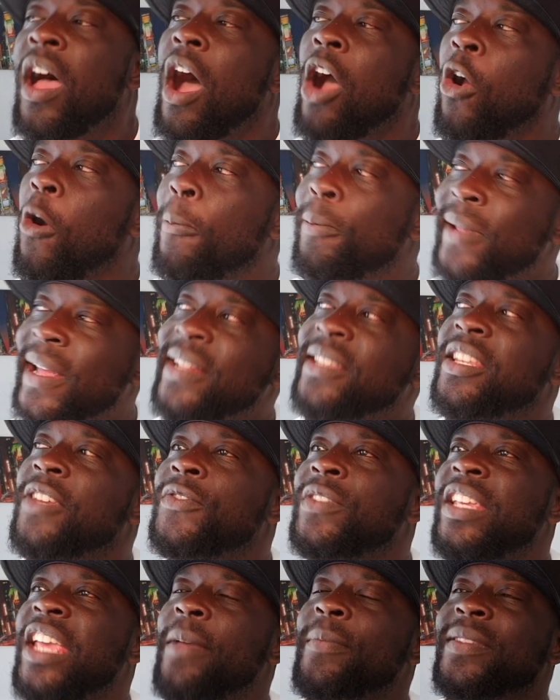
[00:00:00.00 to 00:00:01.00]
I got plenty
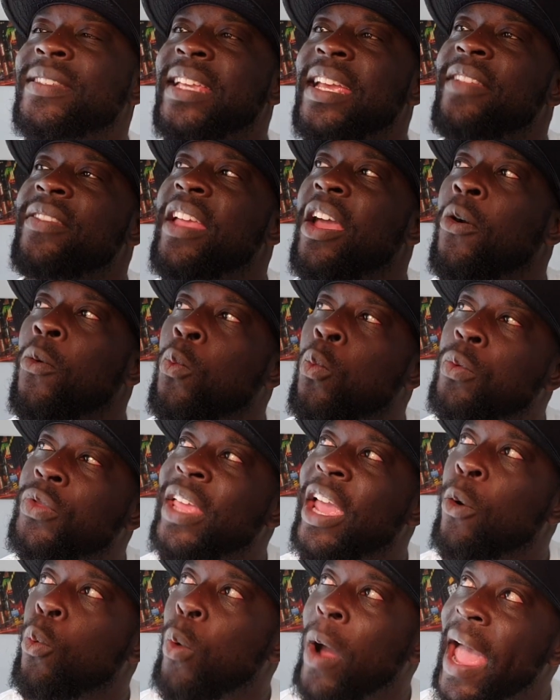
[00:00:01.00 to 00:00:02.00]
of DMs saying
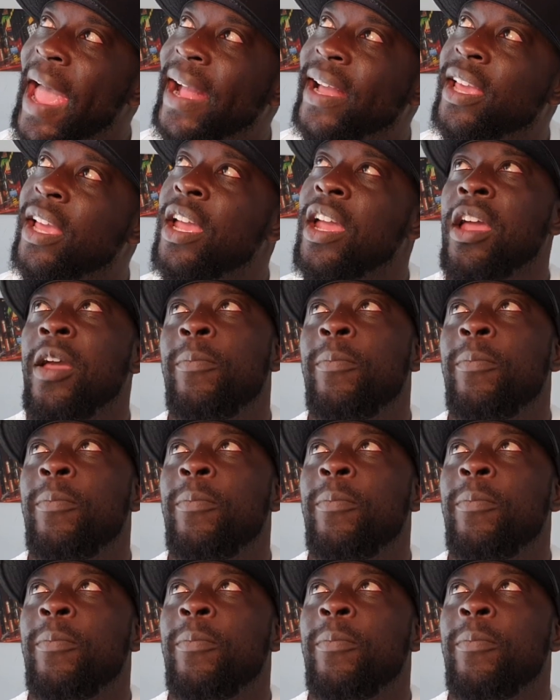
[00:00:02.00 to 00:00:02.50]
they're whack.